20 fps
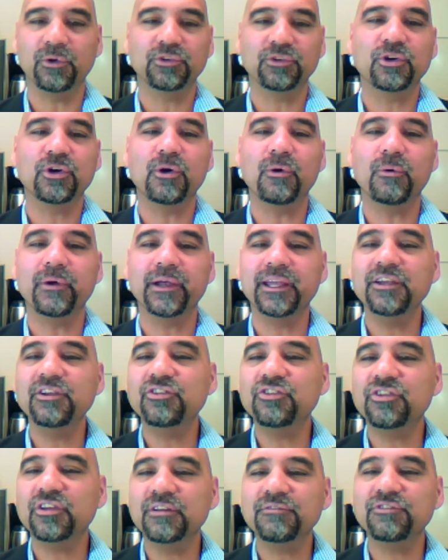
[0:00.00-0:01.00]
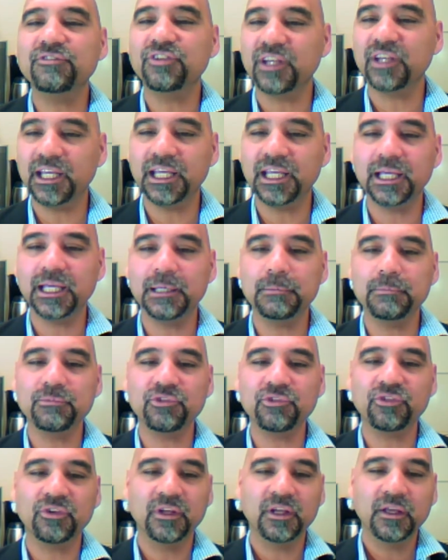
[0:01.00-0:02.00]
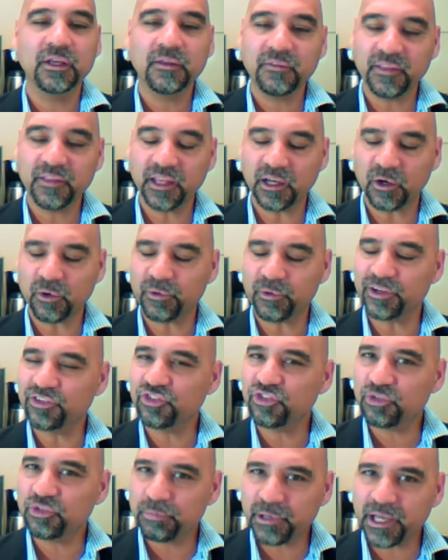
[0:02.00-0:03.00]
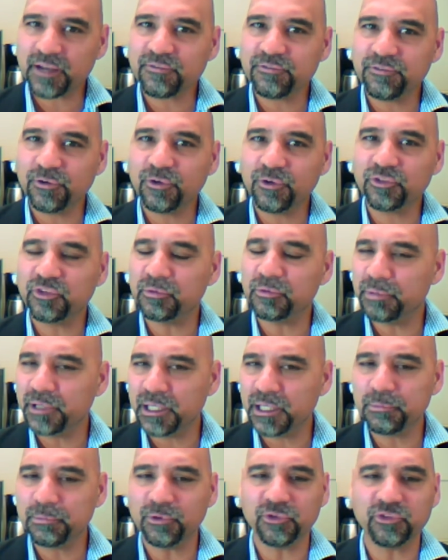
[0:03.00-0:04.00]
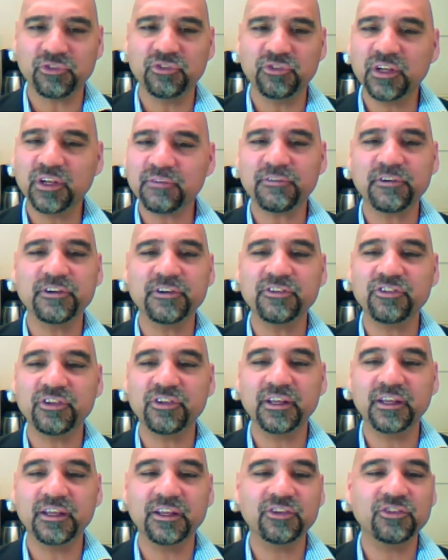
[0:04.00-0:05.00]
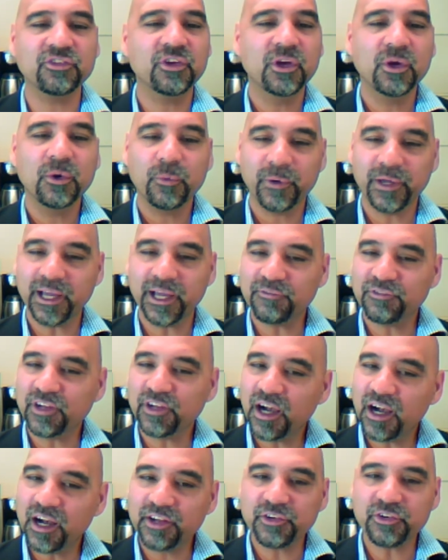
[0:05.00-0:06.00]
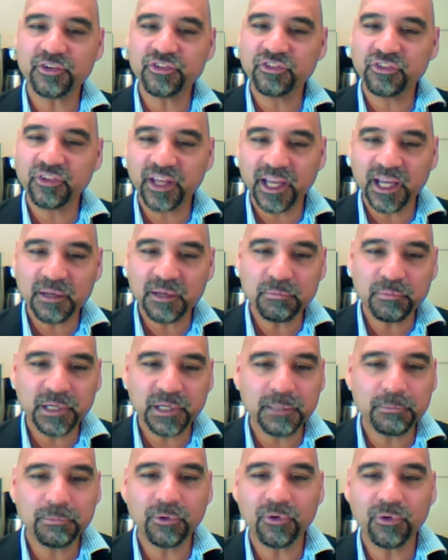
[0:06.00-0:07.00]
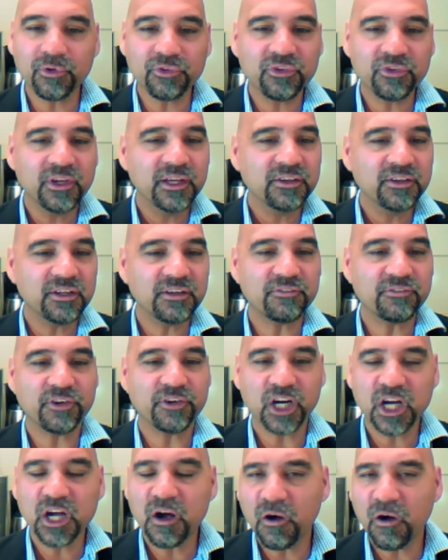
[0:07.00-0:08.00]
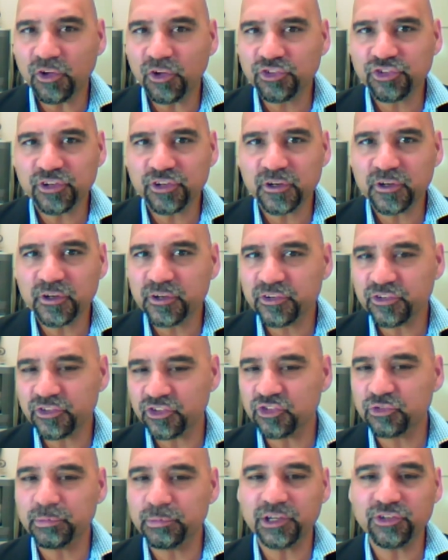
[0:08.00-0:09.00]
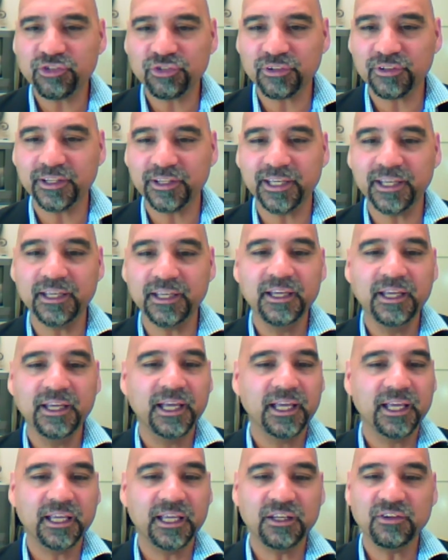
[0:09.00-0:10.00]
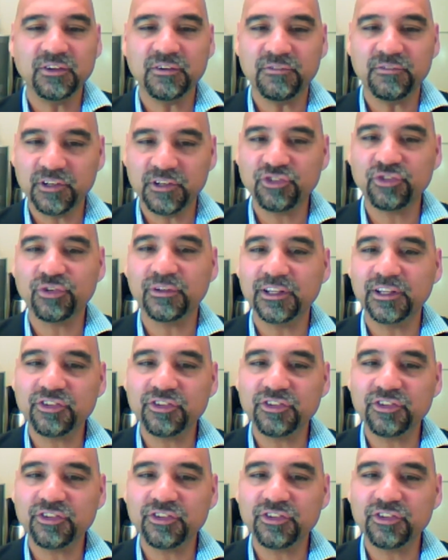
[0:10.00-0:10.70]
to help build cohesive teams that are respectful to people's differences. We have to understand people's different cultures, especially